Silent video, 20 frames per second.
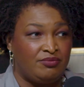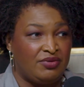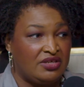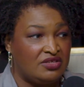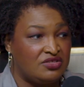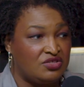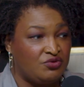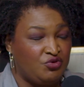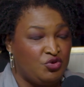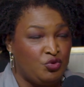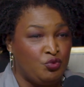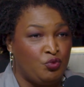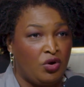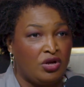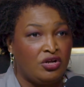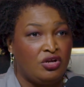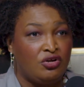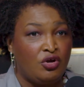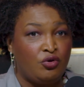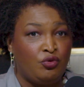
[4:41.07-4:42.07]
because if you
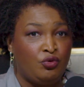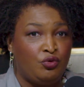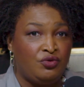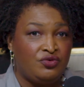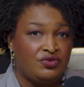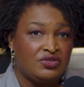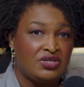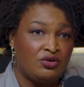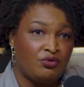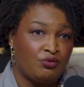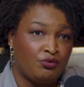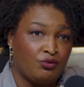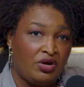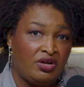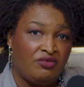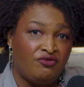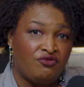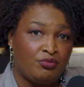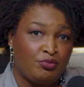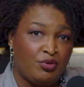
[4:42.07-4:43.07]
want to know who's going to
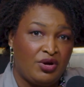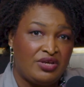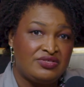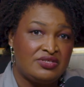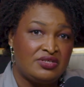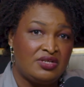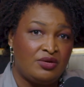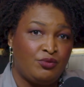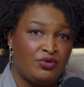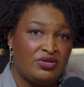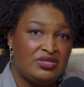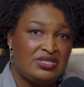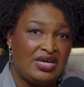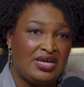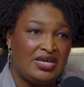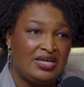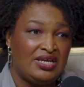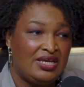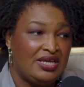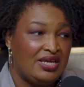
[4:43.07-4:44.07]
run for president one
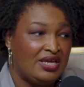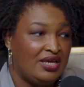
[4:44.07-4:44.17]
day,